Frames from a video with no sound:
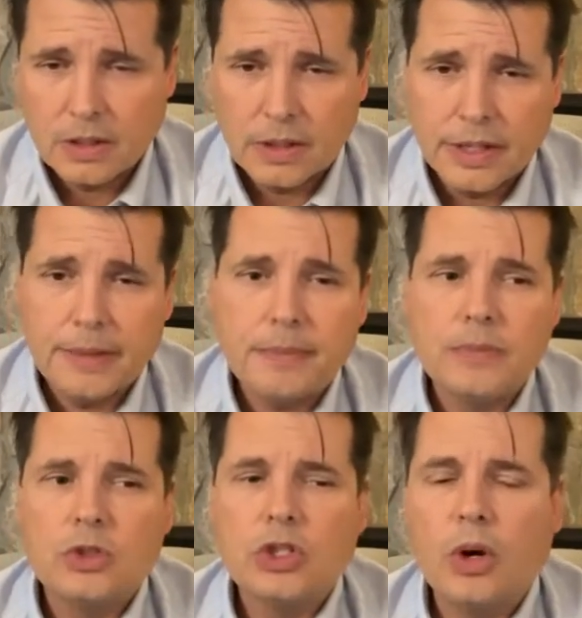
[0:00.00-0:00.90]
All right.
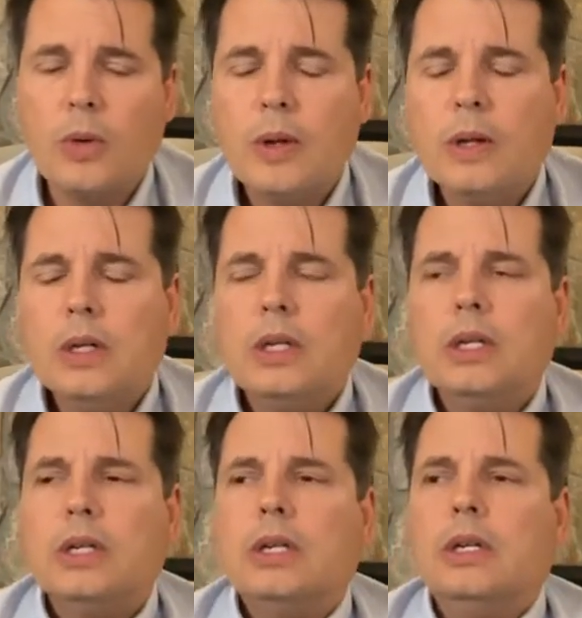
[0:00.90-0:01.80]
And so
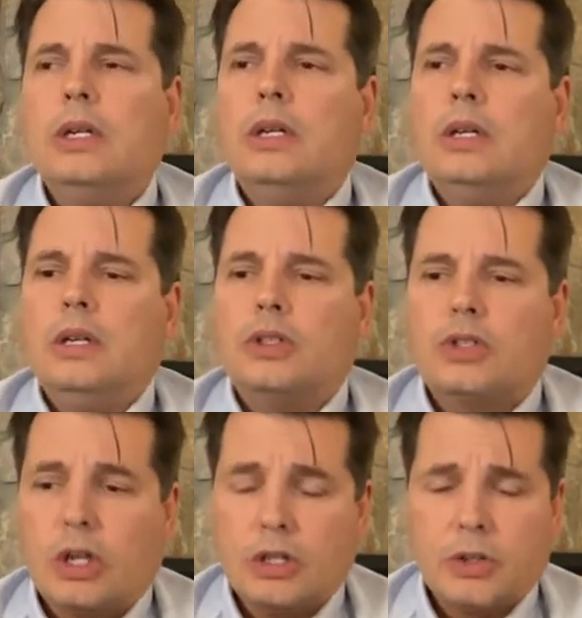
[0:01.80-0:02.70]
the
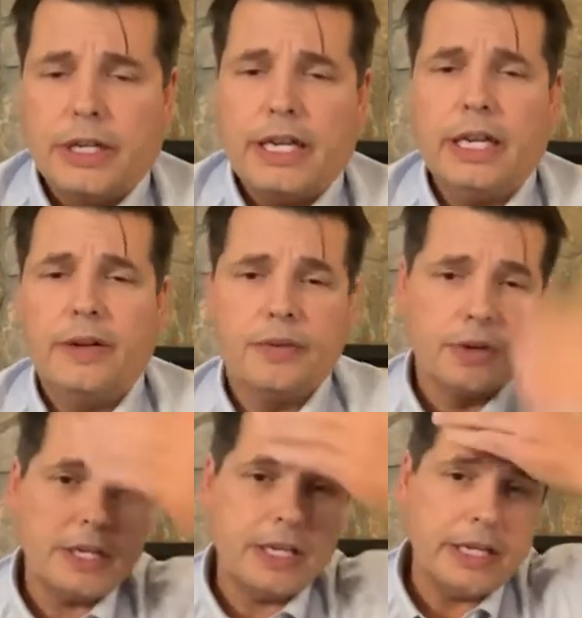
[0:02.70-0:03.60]
surgery
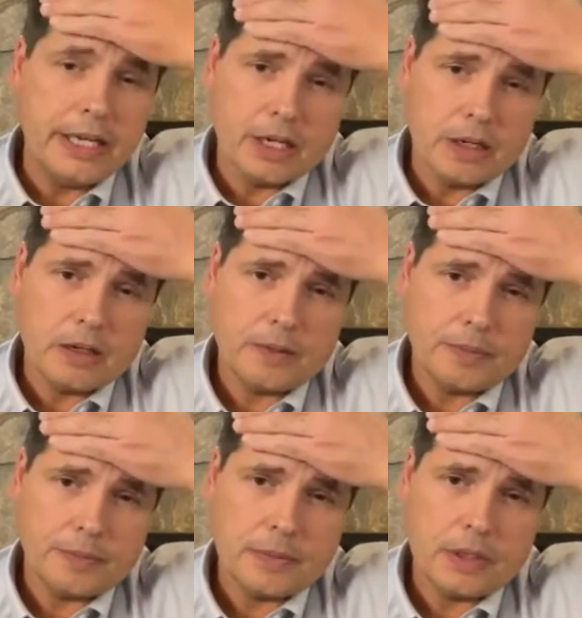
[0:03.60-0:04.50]
for here
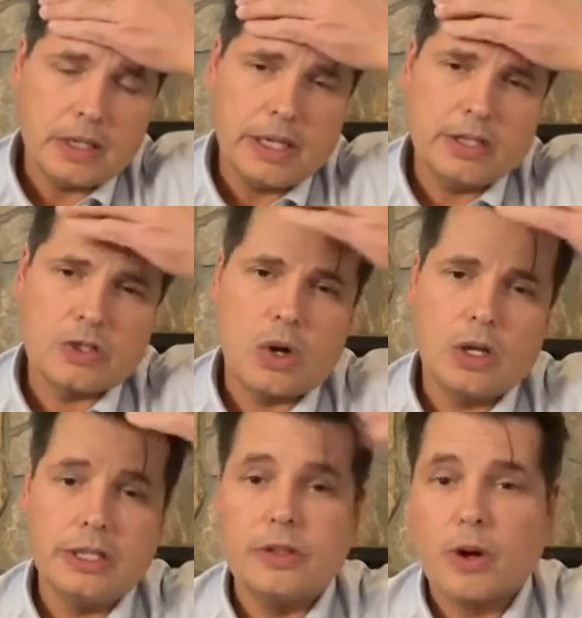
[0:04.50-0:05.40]
is
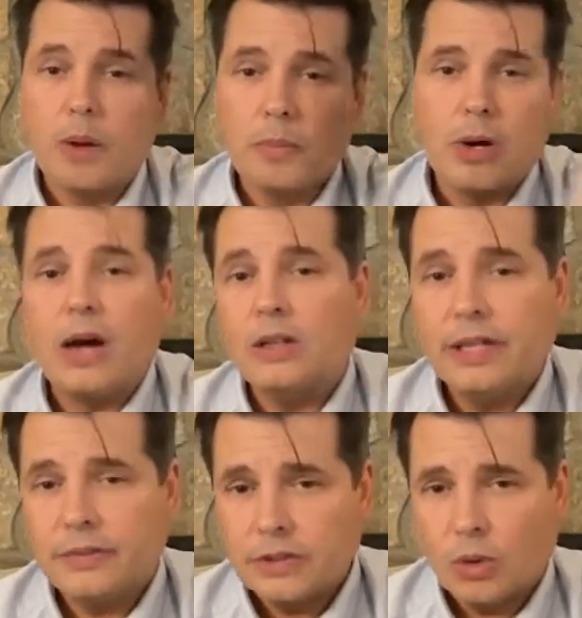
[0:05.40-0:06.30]
called either a brow
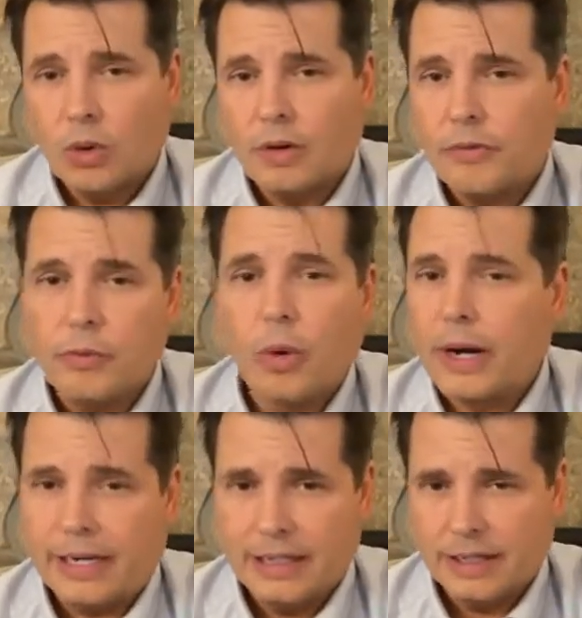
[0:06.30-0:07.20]
lift or a
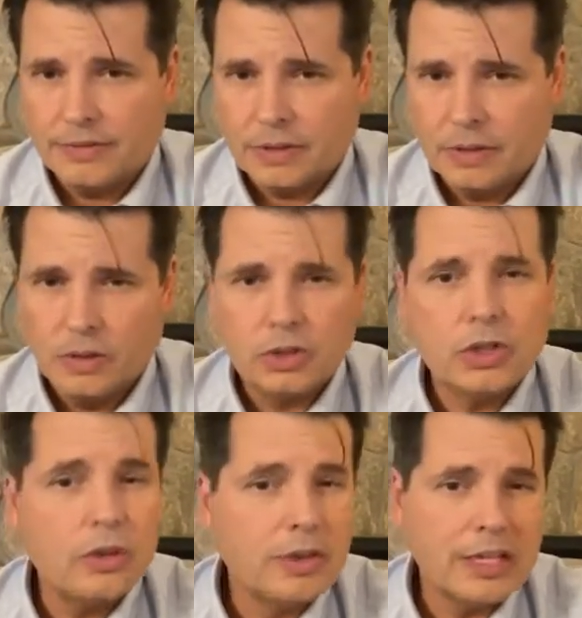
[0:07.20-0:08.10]
forehead lift. Those
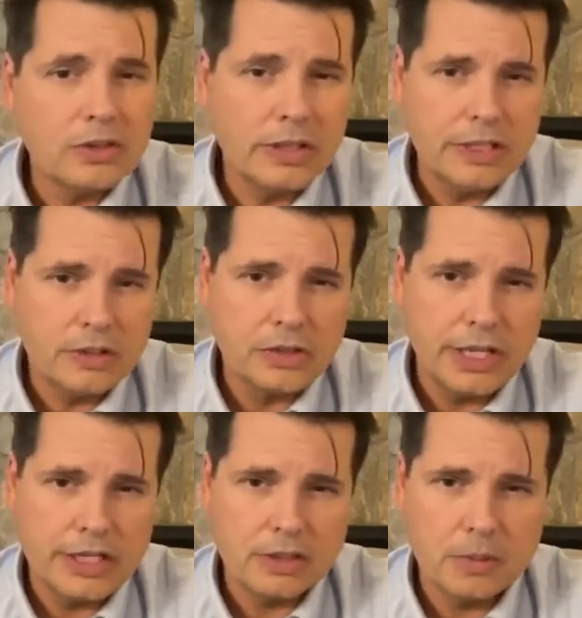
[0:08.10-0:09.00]
two things are
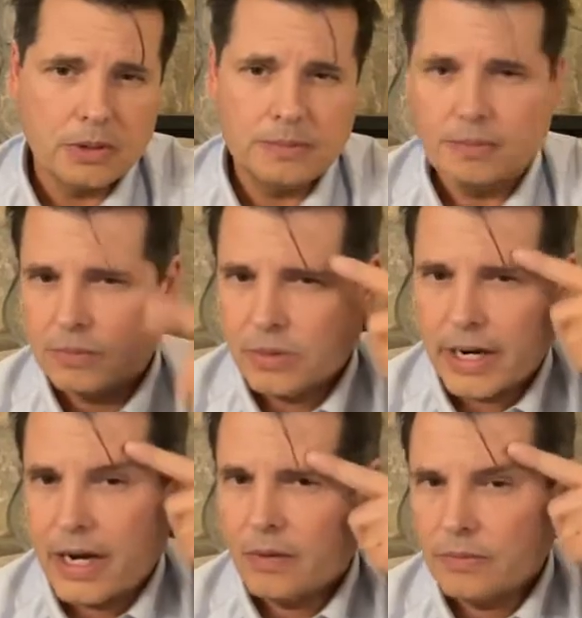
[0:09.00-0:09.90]
interchangeable.
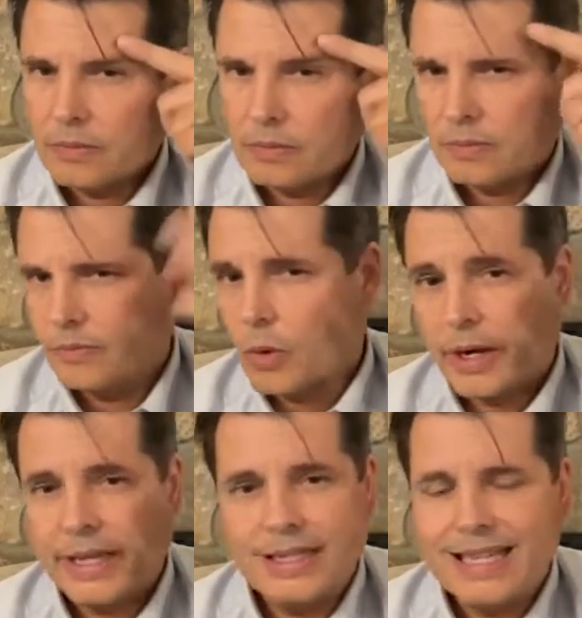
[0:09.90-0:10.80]
Brow,
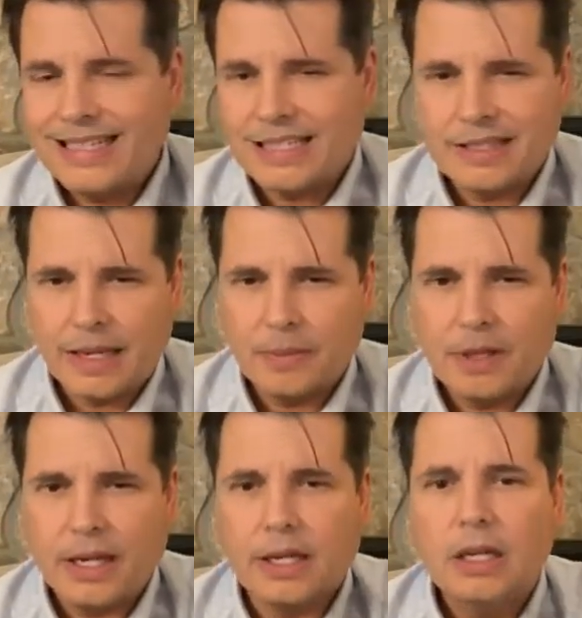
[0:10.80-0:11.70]
forehead is the same
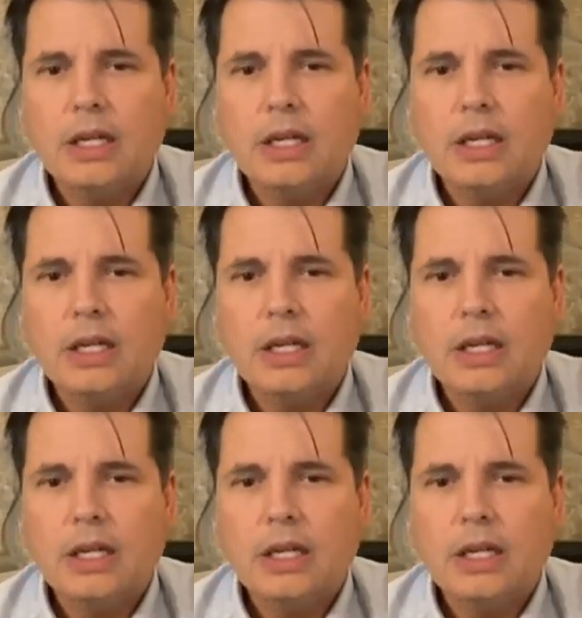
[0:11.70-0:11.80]
thing.